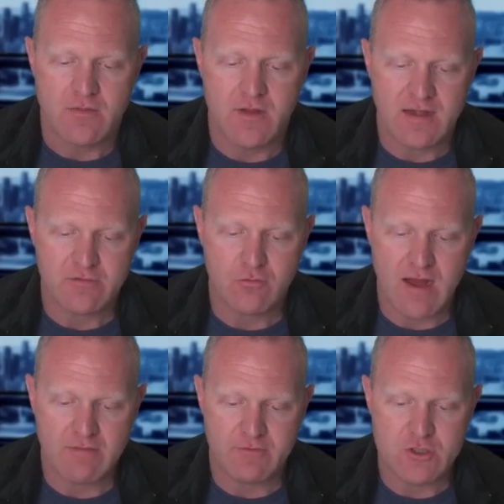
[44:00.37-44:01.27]
The next
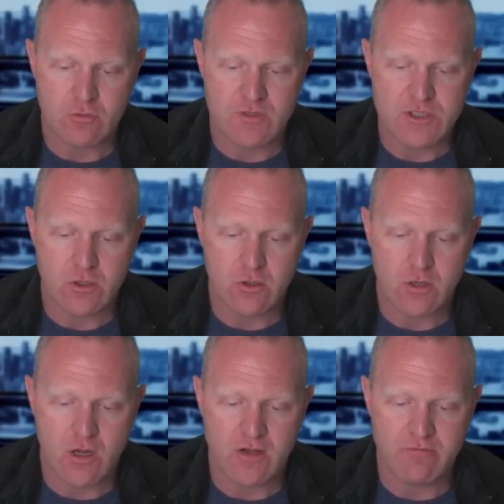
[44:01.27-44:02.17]
graph is your
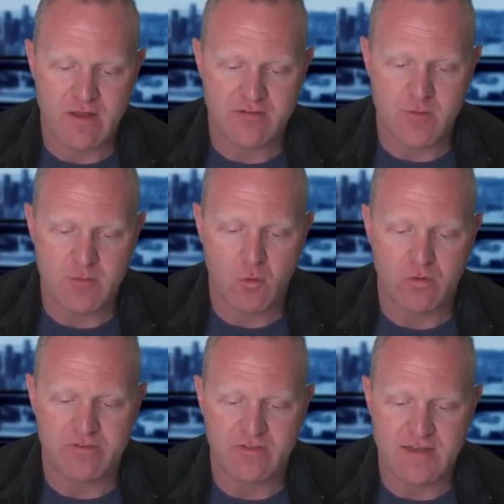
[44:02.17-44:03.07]
return on investment
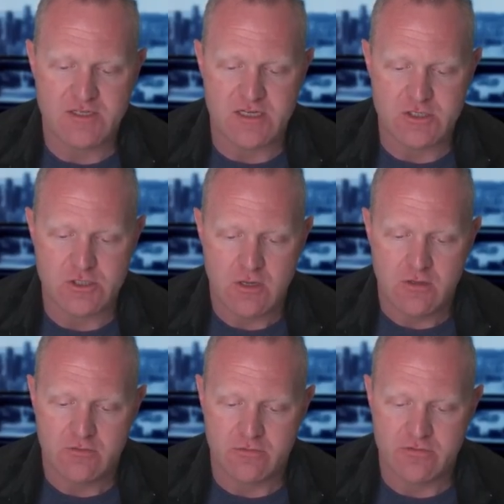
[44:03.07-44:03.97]
percentage.
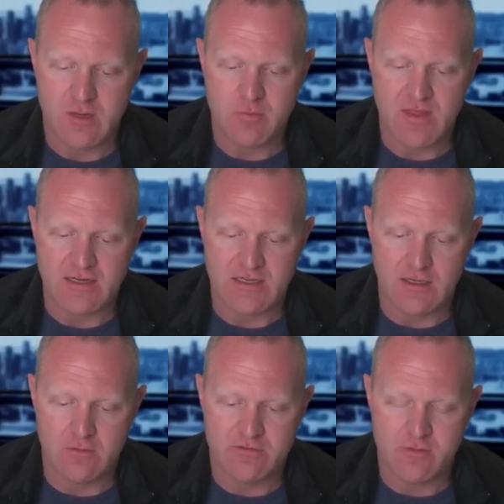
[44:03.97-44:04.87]
So same thing,
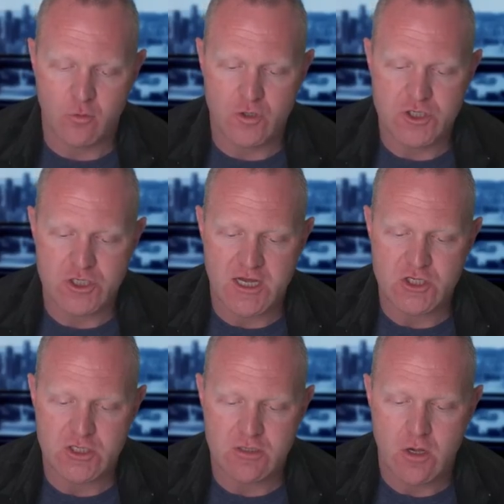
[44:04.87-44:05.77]
yellow is
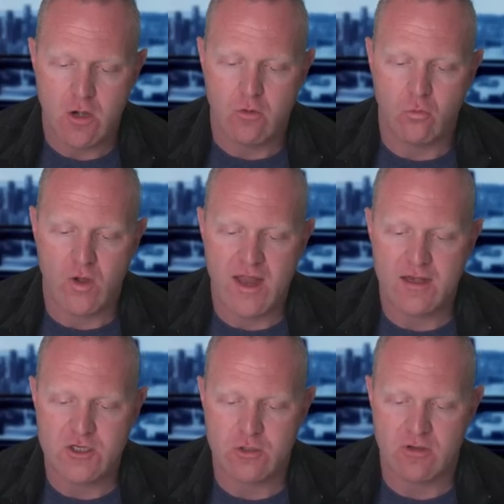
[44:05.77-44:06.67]
depreciation,
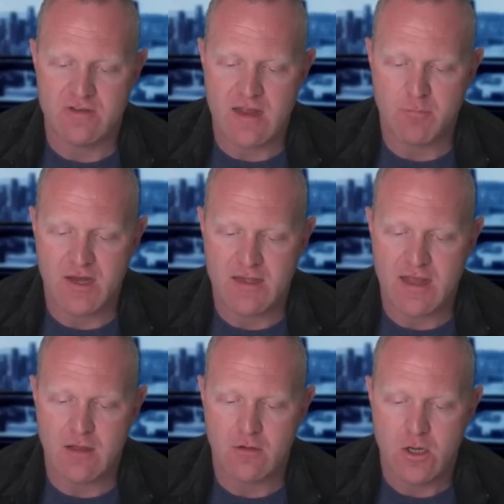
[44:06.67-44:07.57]
red is your debt pay
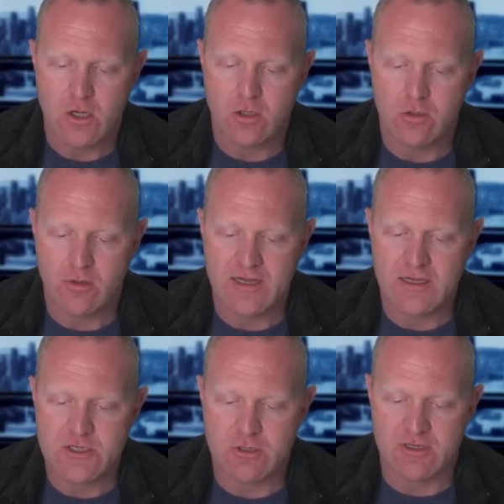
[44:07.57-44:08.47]
down, green
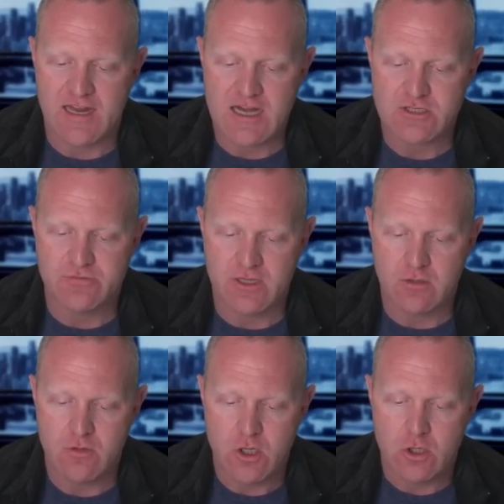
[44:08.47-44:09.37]
is your cash
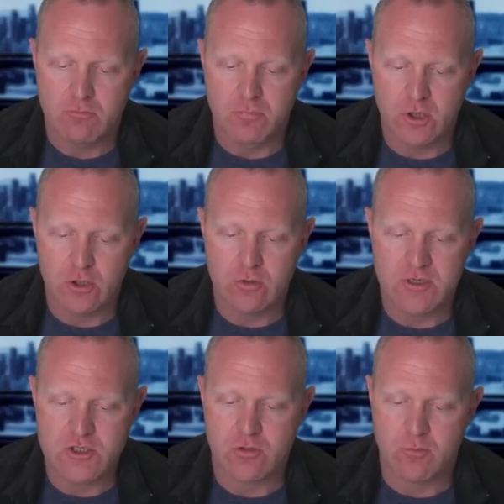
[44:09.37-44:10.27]
flow,
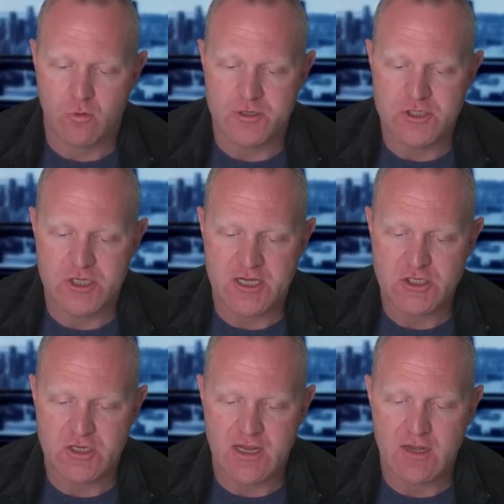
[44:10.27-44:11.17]
blue is your
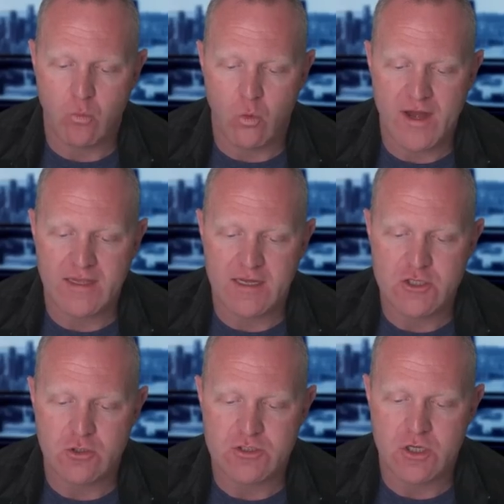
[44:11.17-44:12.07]
appreciation, and white
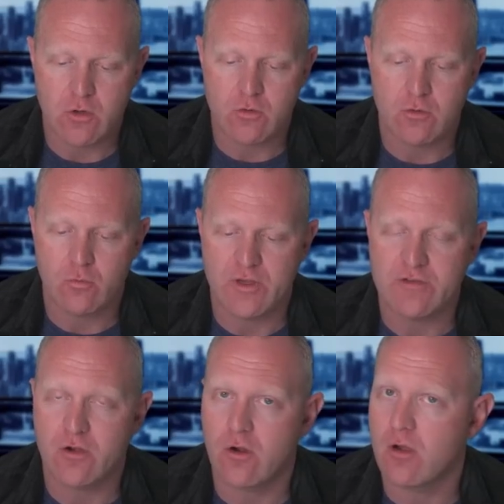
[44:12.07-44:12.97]
is your total
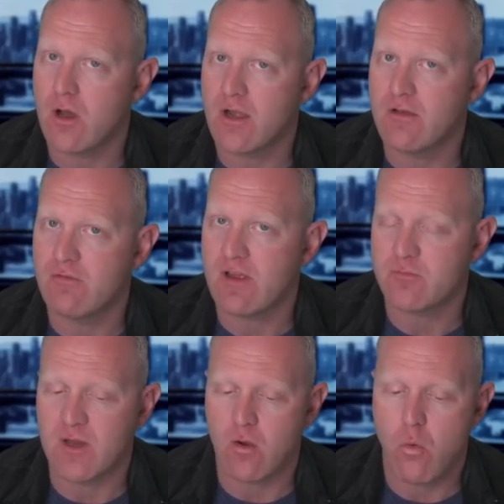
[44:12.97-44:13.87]
return on
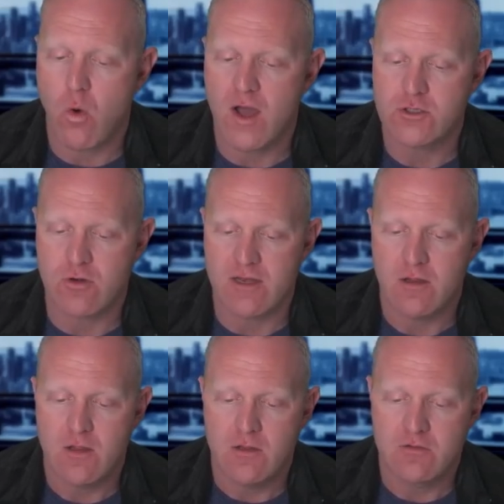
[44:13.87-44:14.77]
investment quadrant.
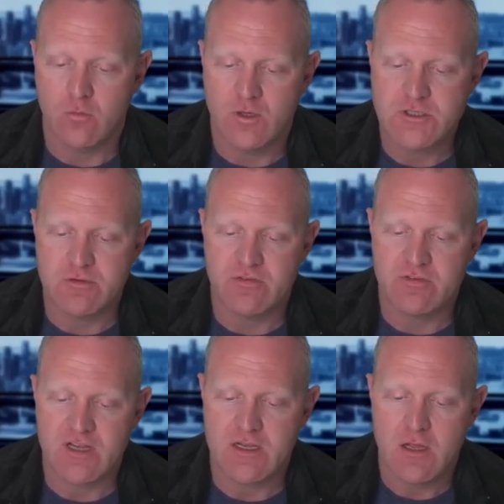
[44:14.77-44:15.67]
So what you
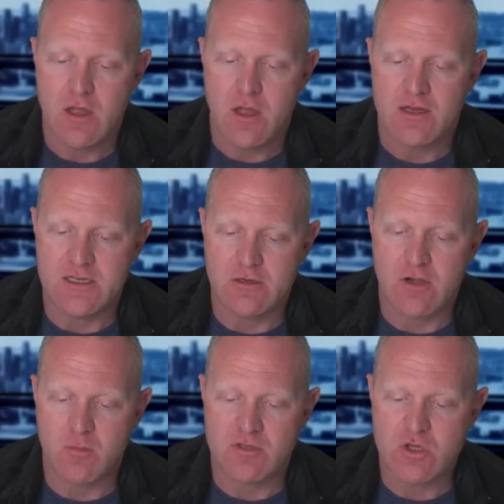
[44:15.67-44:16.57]
see, year
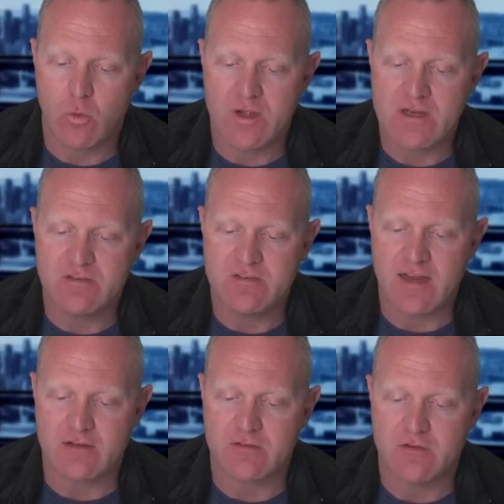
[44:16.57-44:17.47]
number
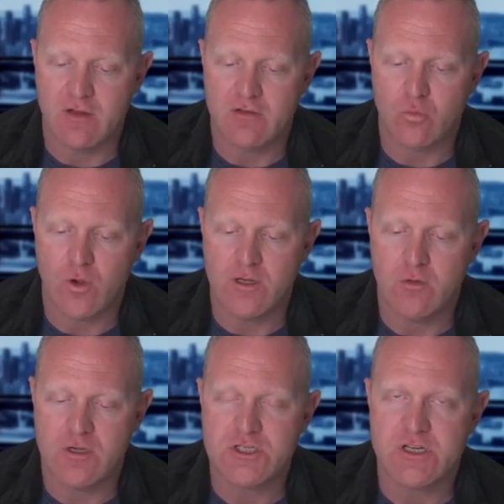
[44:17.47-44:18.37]
26 is where
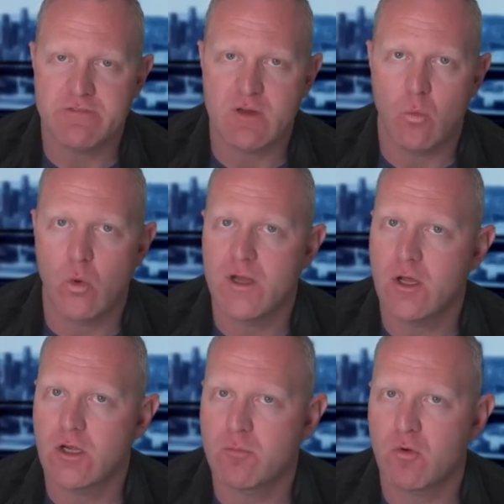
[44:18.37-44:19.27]
you are achieving
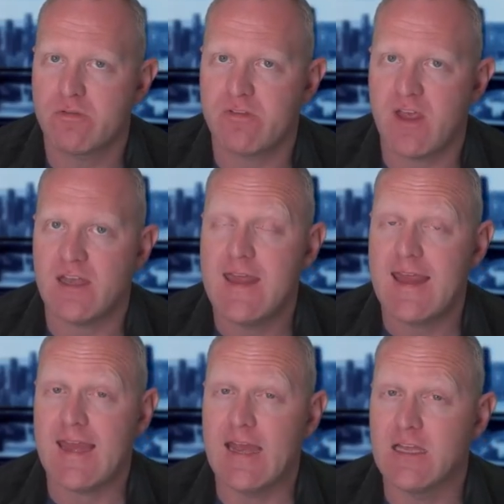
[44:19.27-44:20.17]
100%
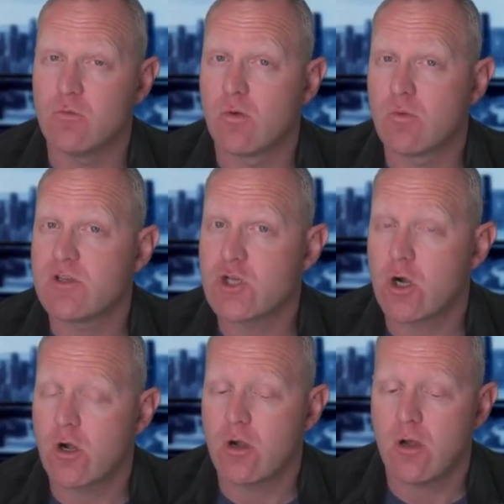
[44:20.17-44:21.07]
annual
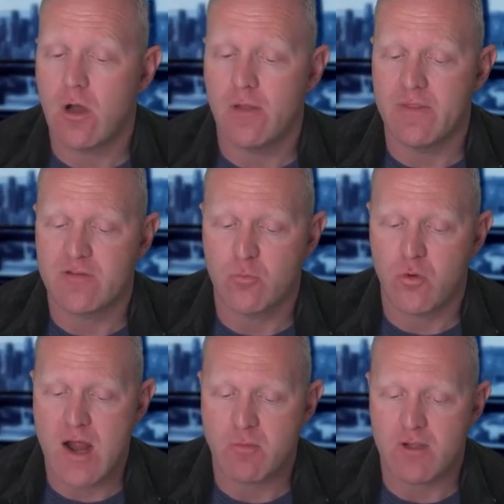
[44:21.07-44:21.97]
return on this
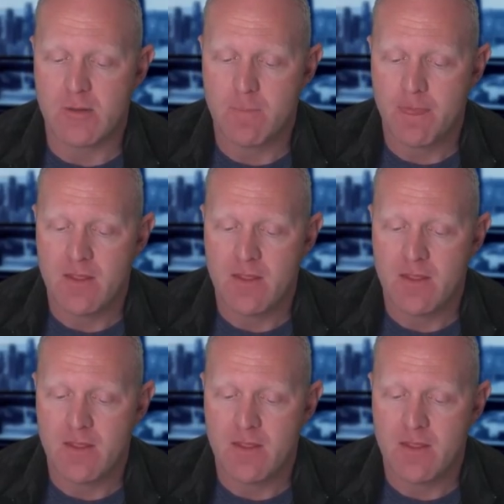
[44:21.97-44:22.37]
property.